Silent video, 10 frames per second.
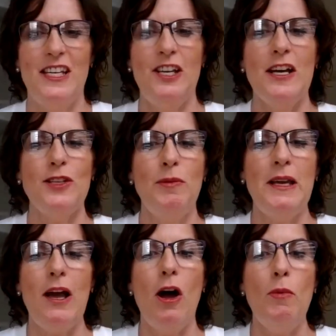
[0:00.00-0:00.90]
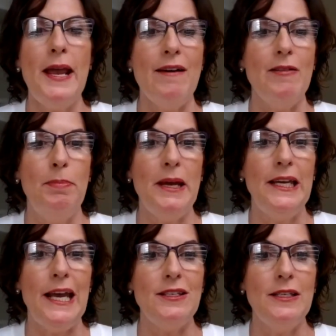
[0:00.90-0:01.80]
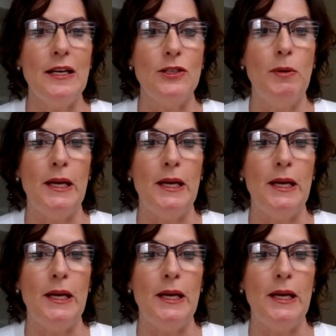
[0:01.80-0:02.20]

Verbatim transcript: See you next week. Oh, we have a big guest next oh,